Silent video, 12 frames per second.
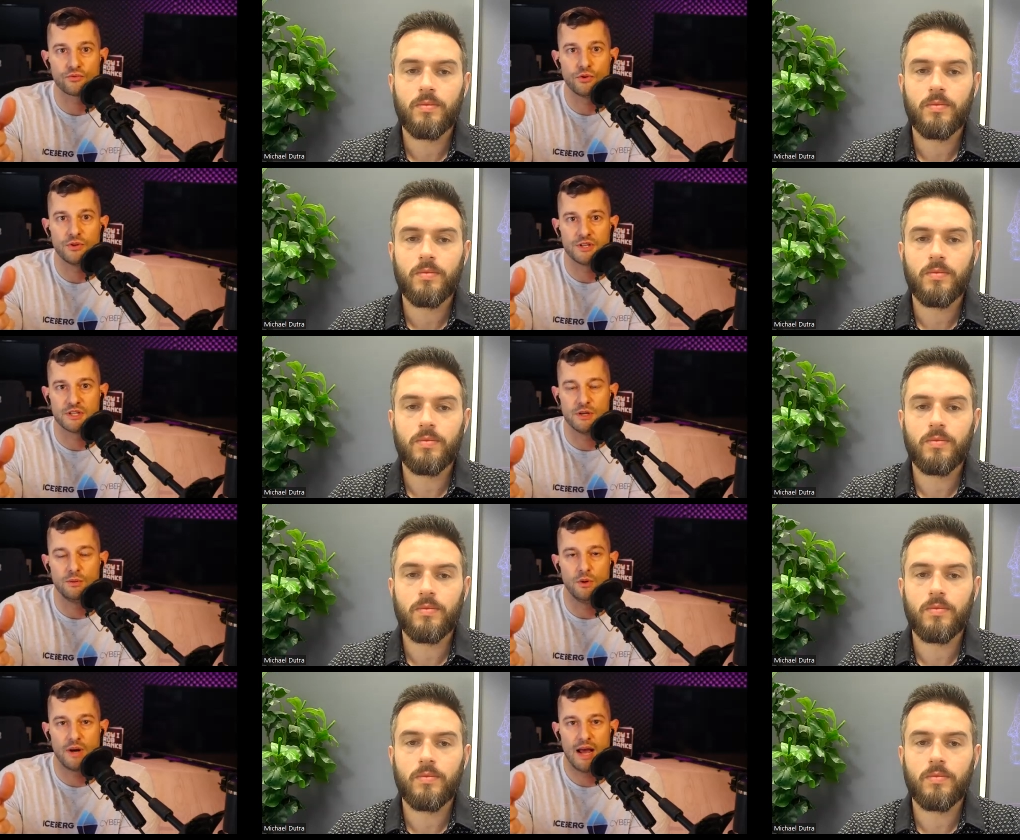Speaker 1: this it
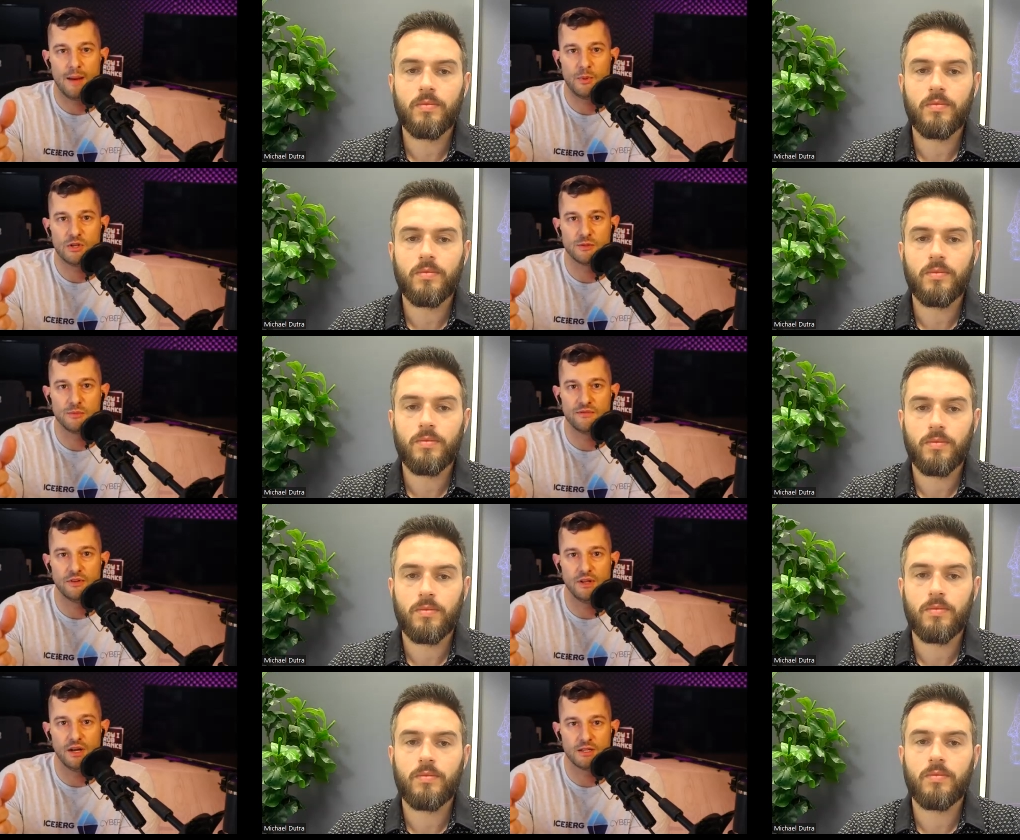won't happen to me
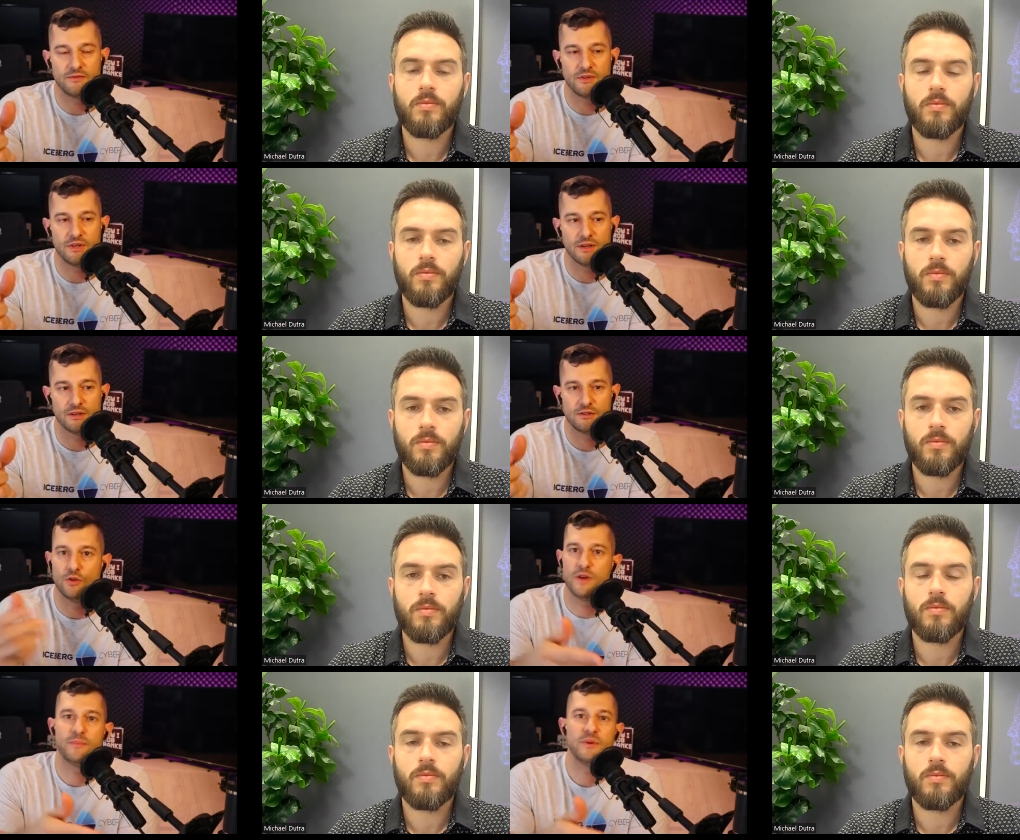philosophy. So
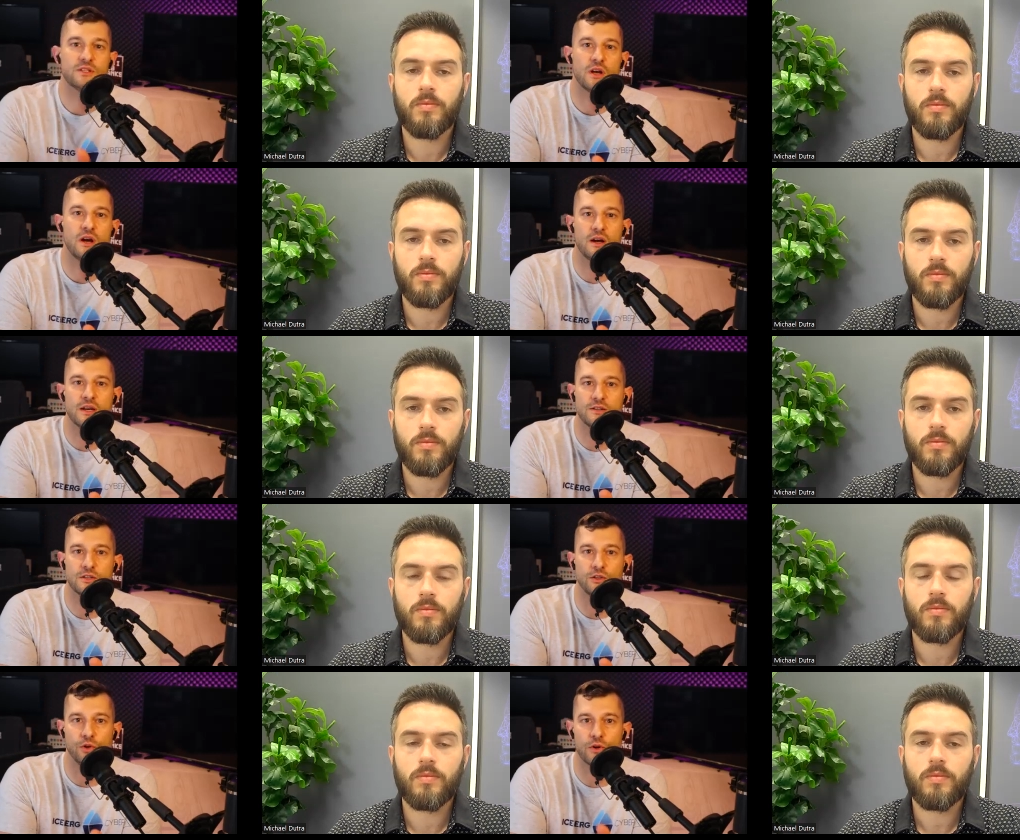we've mm-hmm. been talking
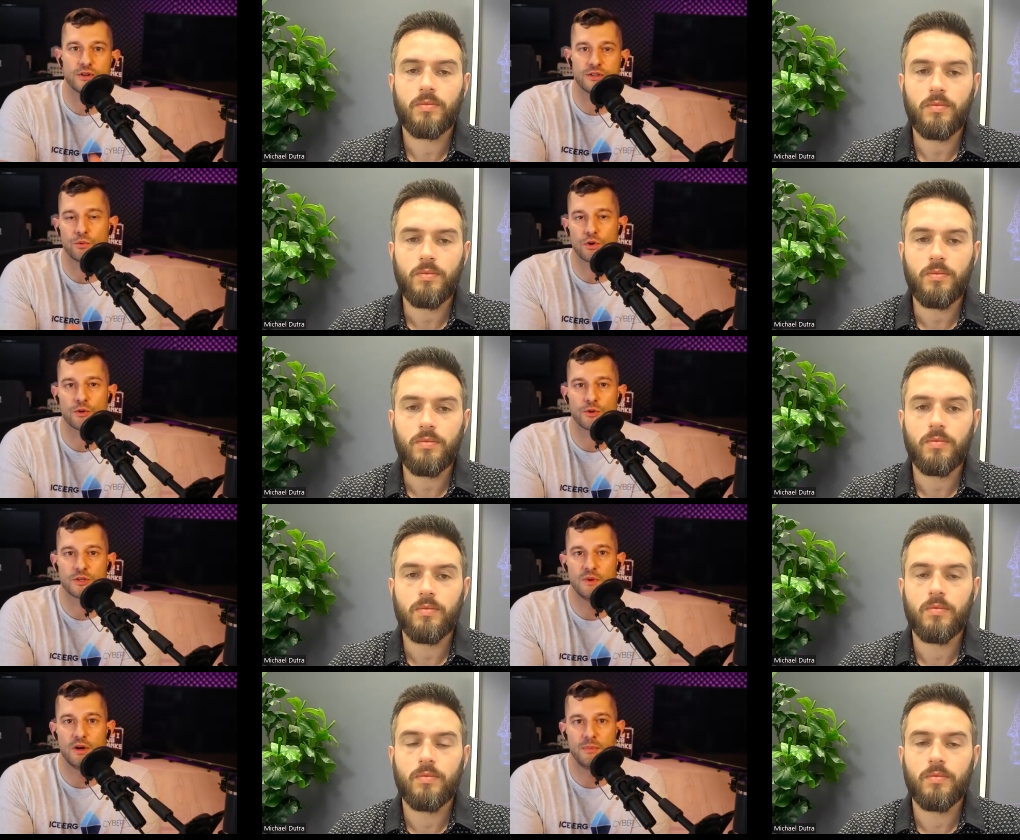to lawyers that work with
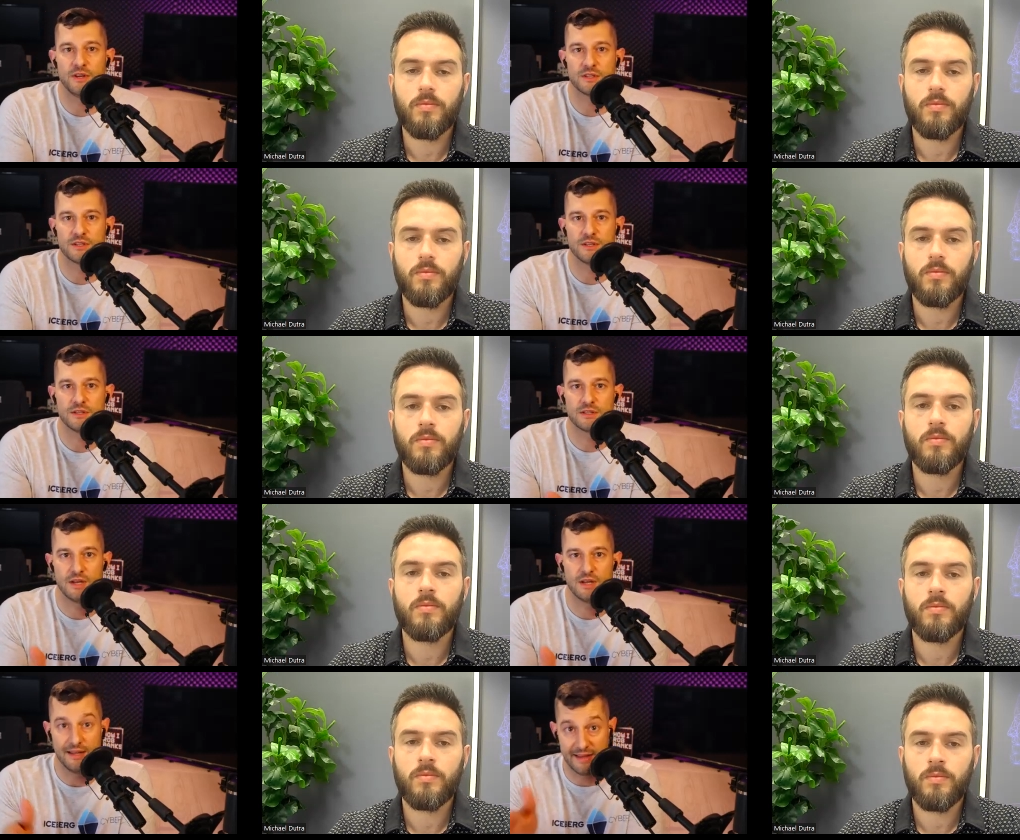small businesses,
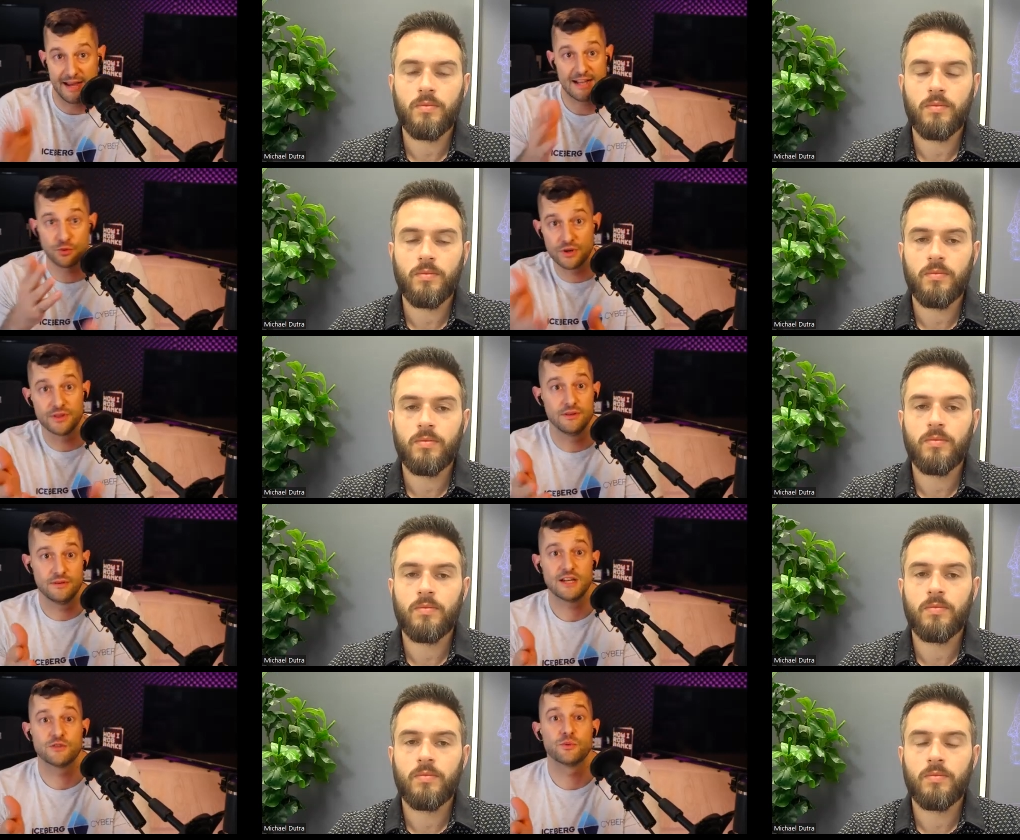and that's where
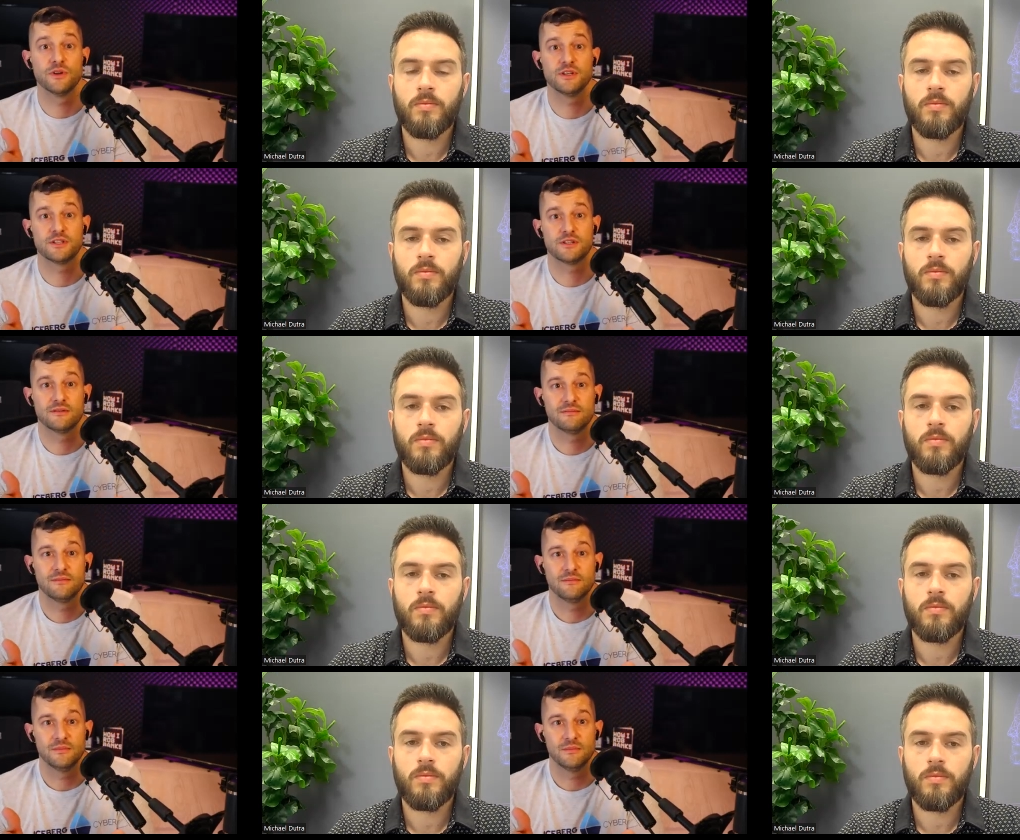that's where this
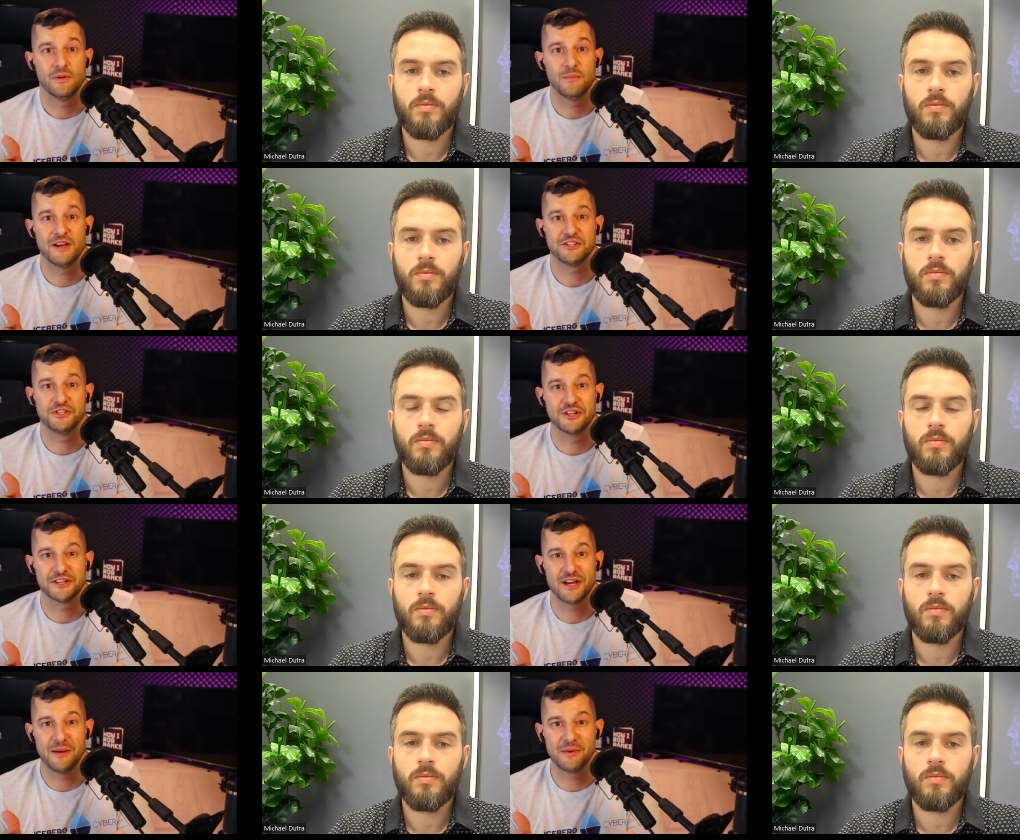messaging
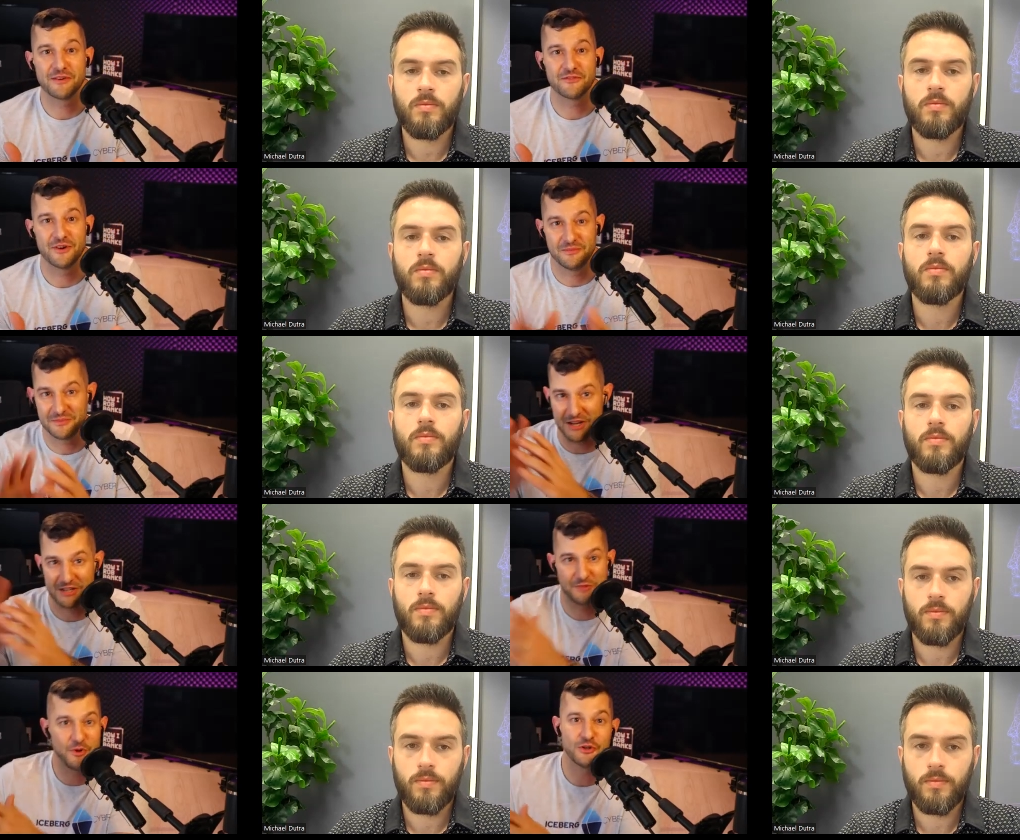is coming from. I
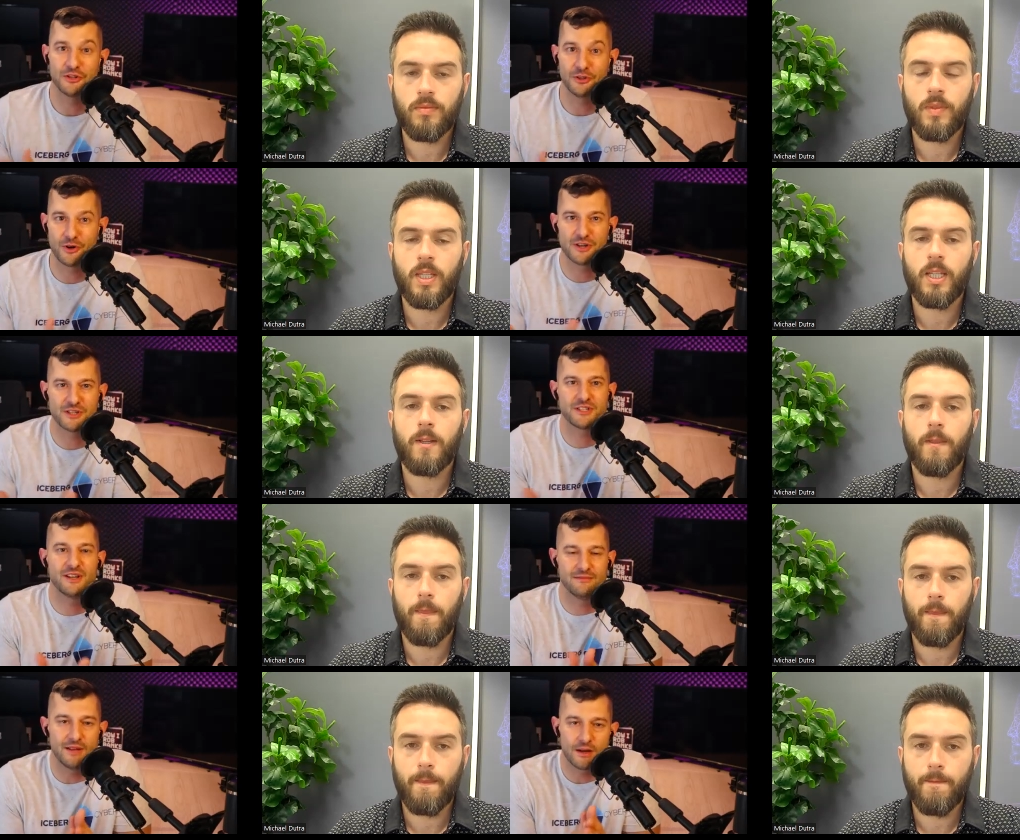spoke to lawyers. I
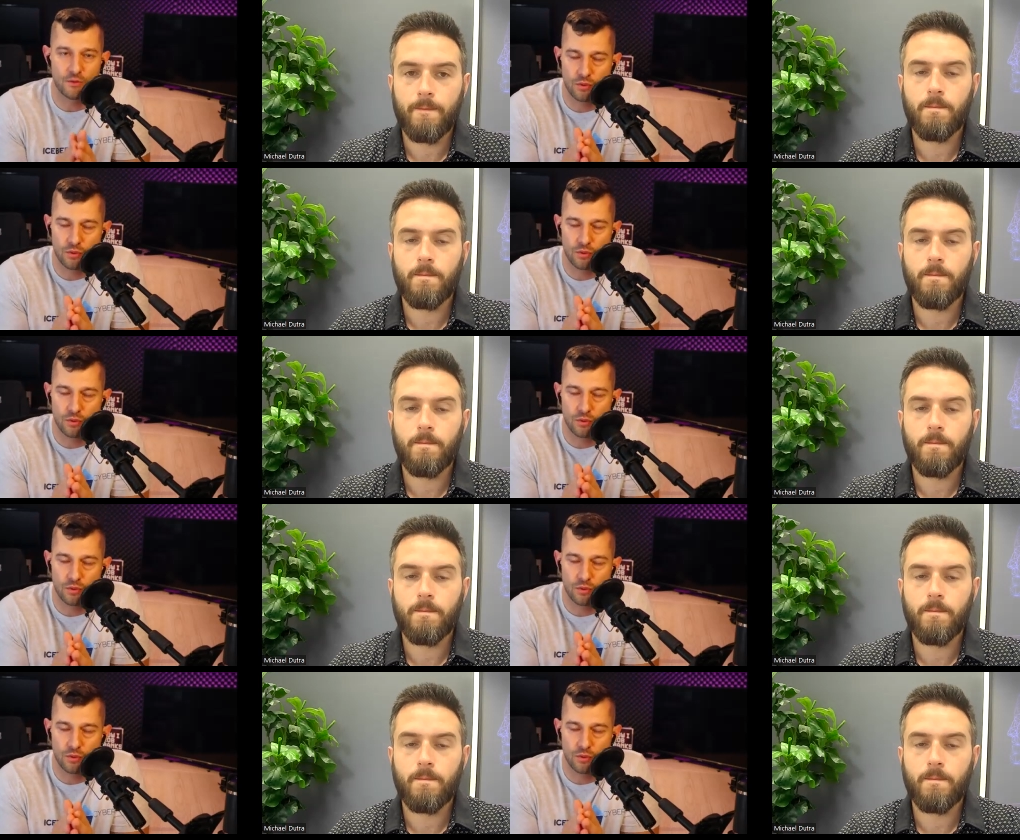said, like,